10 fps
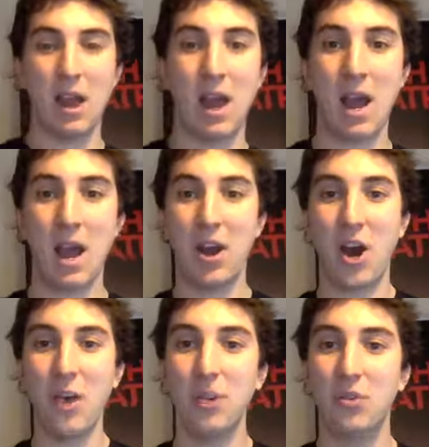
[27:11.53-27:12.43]
And
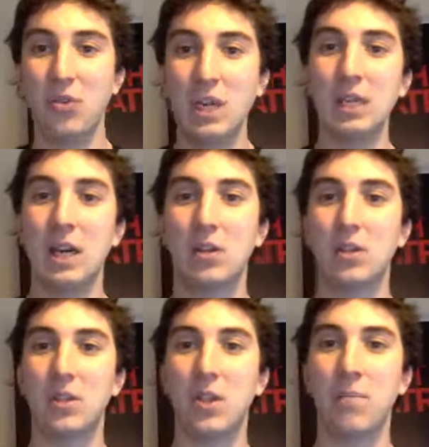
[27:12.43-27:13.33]
I'm going to read
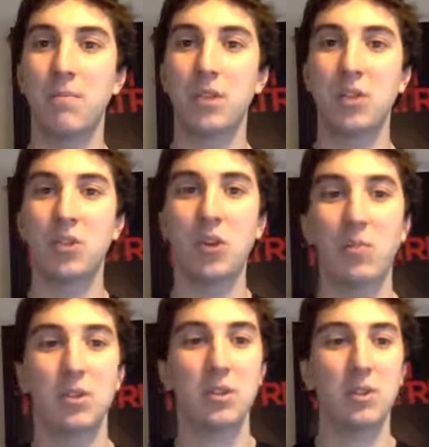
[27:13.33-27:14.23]
out some
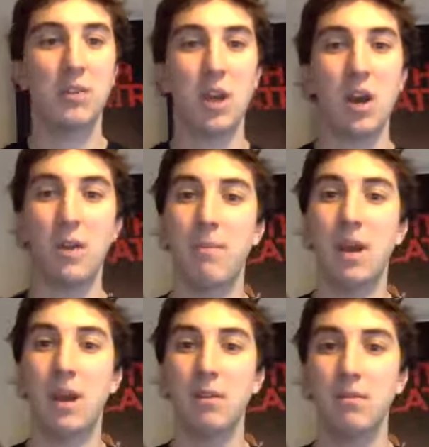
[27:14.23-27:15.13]
descriptions of the Iron
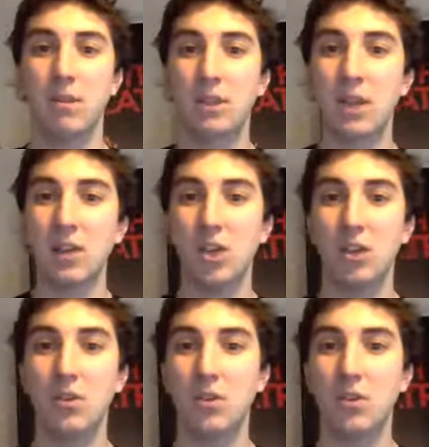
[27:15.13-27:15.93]
Man that Ted Hughes,